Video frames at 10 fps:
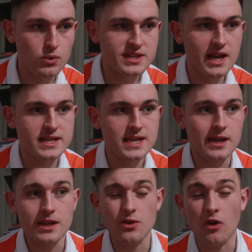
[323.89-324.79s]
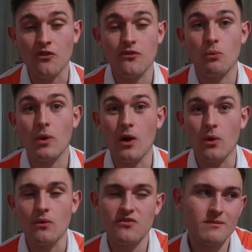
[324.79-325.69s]
Was it a sending off?
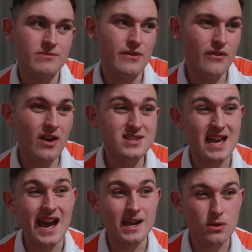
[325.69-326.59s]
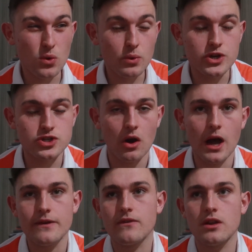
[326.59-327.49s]
Well, from the first angle which
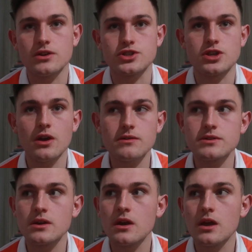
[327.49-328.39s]
I follow showed,